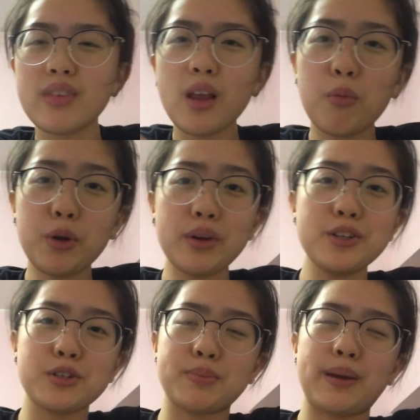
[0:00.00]
what you want to
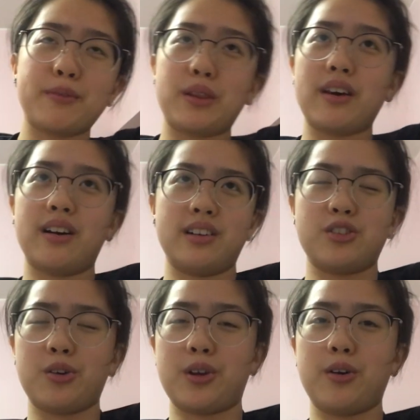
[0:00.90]
do is with
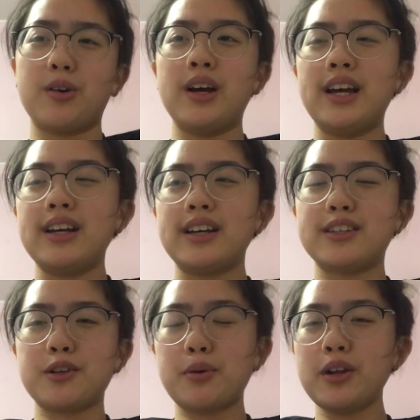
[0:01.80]
Antonio is
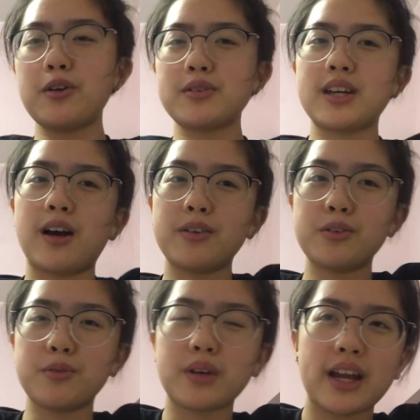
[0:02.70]
that you put a note down,
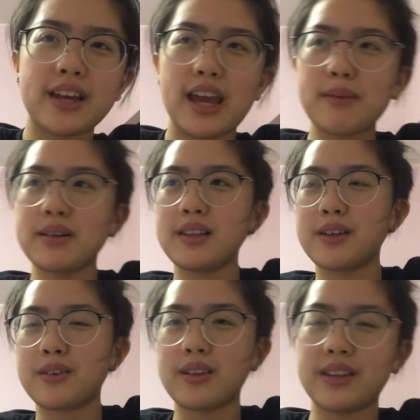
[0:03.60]
you kind of aim it a
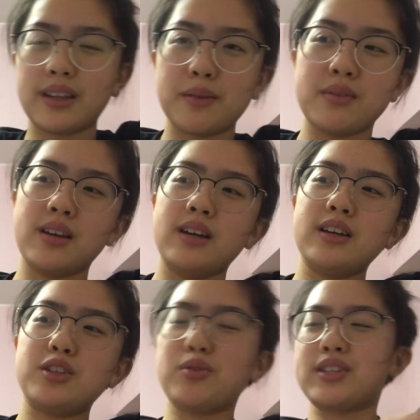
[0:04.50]
little, and then
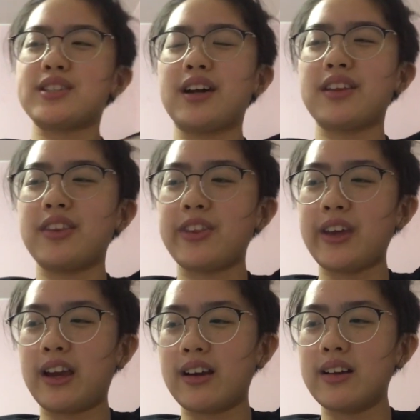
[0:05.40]
do a sudden
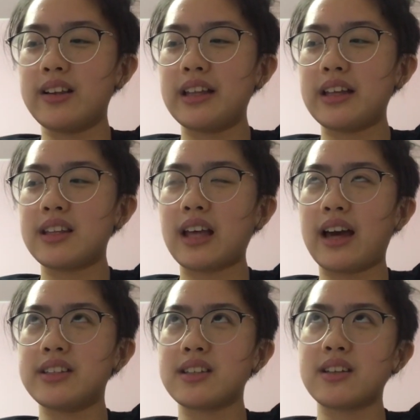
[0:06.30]
thing that
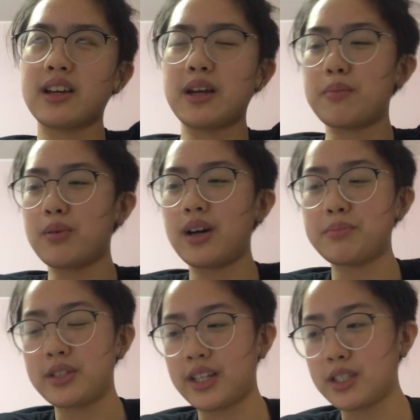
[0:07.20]
is like
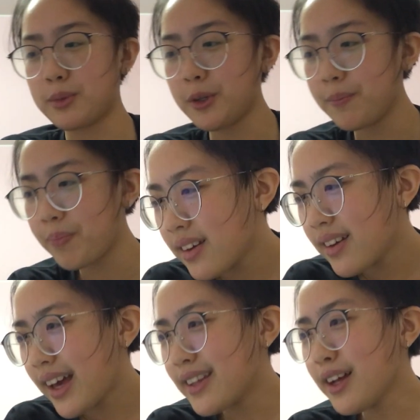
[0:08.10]
unpredictable.
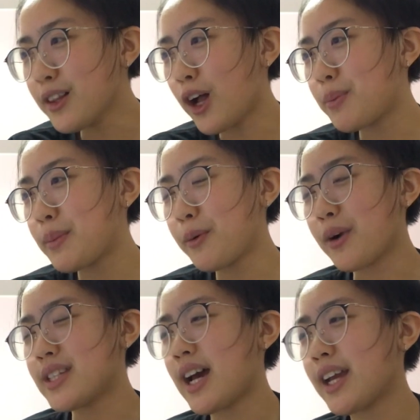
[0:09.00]
And then a lot of people were
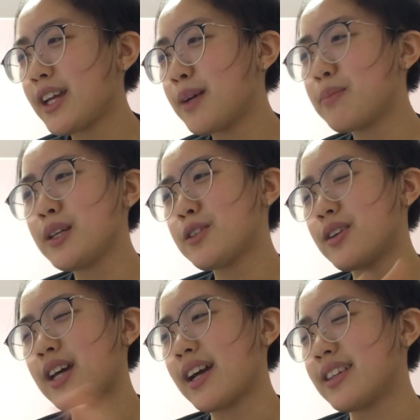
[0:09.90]
attacking him. Please don't
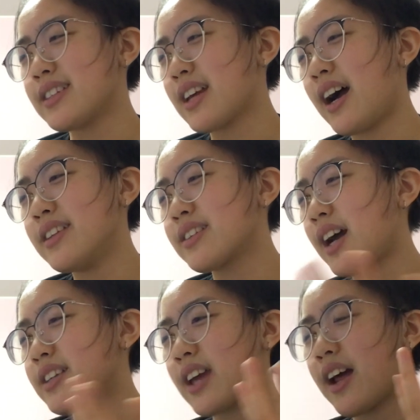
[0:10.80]
attack this guy. This
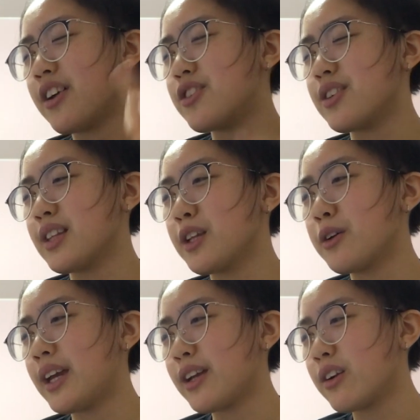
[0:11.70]
guy's kind of just a little
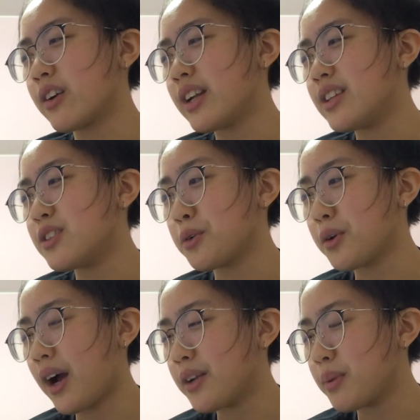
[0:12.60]
ignorant and don't know
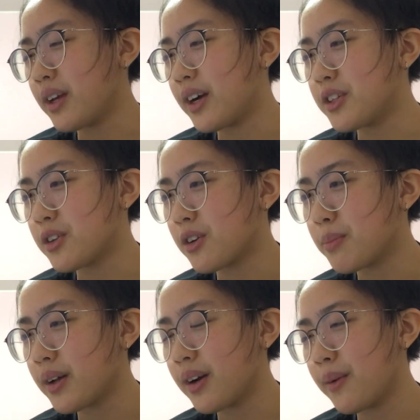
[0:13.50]
how to play Hunter. But